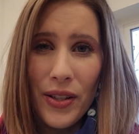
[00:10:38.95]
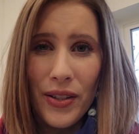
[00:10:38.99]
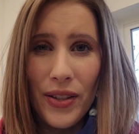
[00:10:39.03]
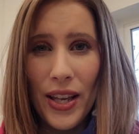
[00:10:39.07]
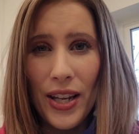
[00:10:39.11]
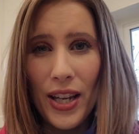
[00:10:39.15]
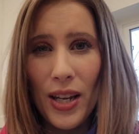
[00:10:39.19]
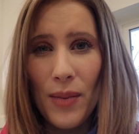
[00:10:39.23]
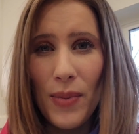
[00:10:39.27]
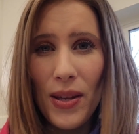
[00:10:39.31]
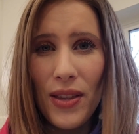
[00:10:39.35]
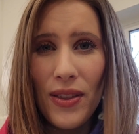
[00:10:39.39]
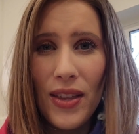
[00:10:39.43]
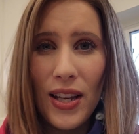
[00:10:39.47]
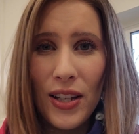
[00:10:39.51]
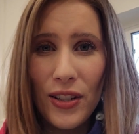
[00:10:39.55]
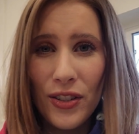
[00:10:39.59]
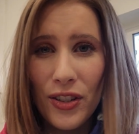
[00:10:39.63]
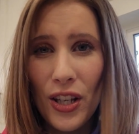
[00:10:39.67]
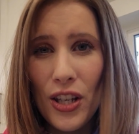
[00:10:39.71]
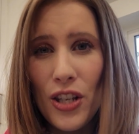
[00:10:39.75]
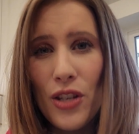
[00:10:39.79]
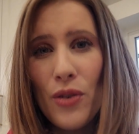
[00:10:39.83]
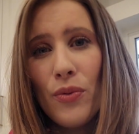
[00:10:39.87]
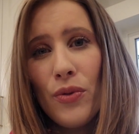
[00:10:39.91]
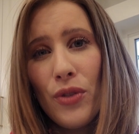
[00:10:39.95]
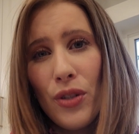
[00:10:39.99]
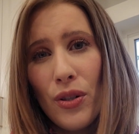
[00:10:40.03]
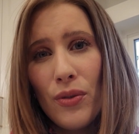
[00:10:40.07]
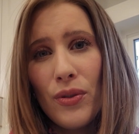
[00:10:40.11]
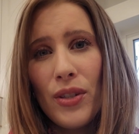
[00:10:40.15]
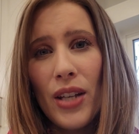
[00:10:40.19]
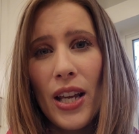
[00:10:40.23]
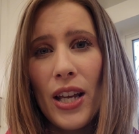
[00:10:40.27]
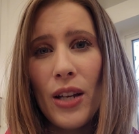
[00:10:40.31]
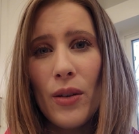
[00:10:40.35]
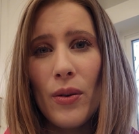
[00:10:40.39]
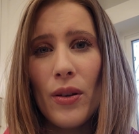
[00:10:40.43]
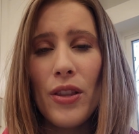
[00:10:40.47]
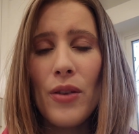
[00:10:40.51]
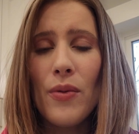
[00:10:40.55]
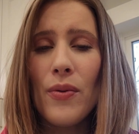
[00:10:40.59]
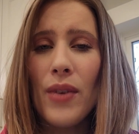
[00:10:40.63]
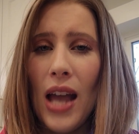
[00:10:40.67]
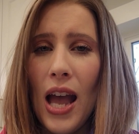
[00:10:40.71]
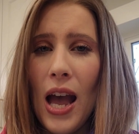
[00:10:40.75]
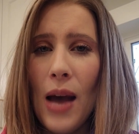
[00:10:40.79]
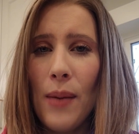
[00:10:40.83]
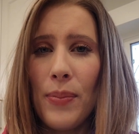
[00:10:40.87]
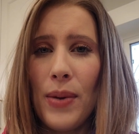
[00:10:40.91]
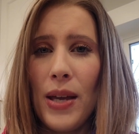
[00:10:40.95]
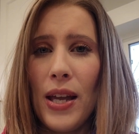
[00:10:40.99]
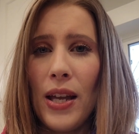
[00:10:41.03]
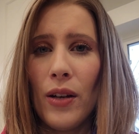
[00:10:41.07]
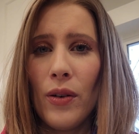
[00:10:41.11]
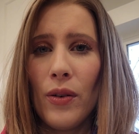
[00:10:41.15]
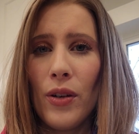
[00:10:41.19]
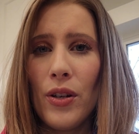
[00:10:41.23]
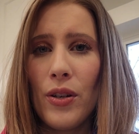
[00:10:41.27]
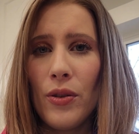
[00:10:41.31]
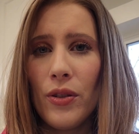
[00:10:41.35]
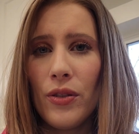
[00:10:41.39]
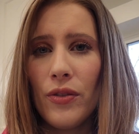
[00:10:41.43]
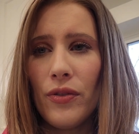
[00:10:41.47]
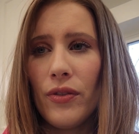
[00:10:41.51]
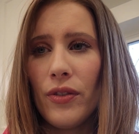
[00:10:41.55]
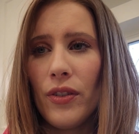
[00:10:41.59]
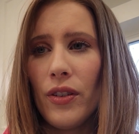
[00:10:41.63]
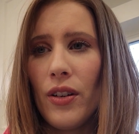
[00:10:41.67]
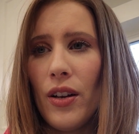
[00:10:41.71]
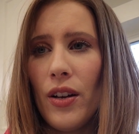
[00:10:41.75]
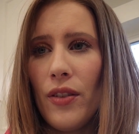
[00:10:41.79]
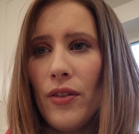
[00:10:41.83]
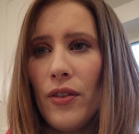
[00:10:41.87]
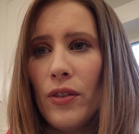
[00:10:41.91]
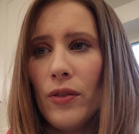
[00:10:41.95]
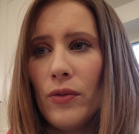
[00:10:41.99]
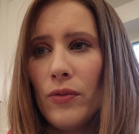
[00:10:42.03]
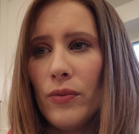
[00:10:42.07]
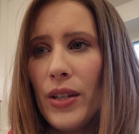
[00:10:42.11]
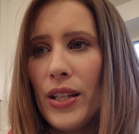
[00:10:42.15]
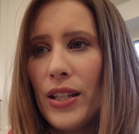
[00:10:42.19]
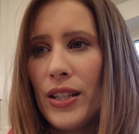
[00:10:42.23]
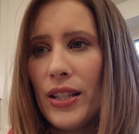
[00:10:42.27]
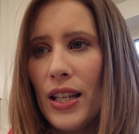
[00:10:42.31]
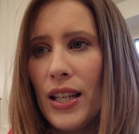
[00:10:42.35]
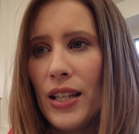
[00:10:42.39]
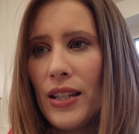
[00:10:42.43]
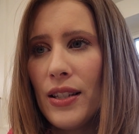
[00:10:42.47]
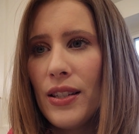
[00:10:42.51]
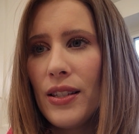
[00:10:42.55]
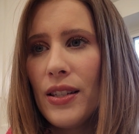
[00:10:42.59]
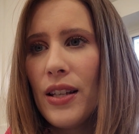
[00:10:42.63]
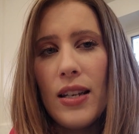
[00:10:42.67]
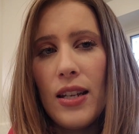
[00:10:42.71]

They can be things that you do take with you camping or use for other reasons.